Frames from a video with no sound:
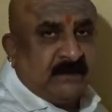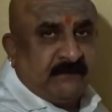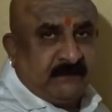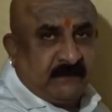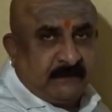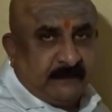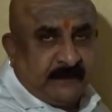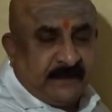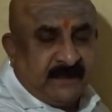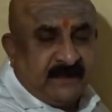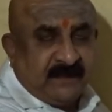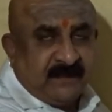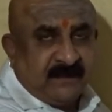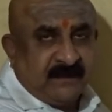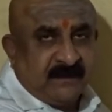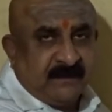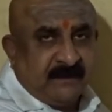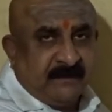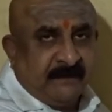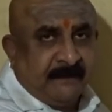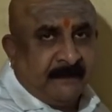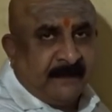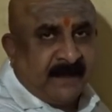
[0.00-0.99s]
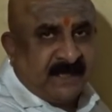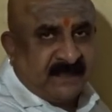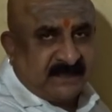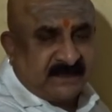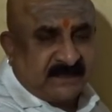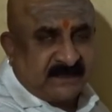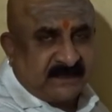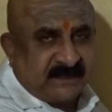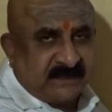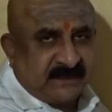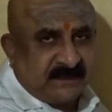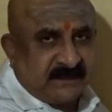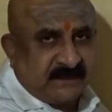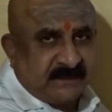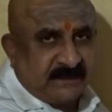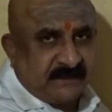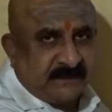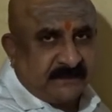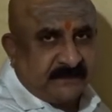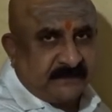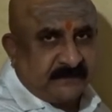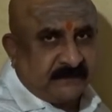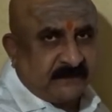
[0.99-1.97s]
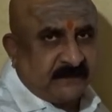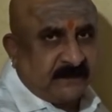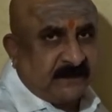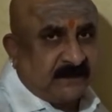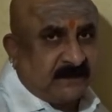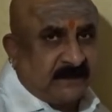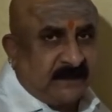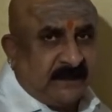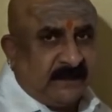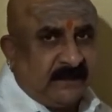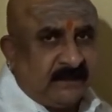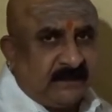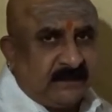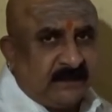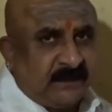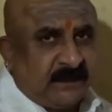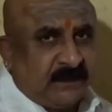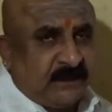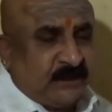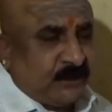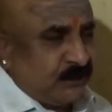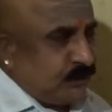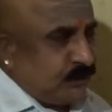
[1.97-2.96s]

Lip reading: lord will be Mars. Clear?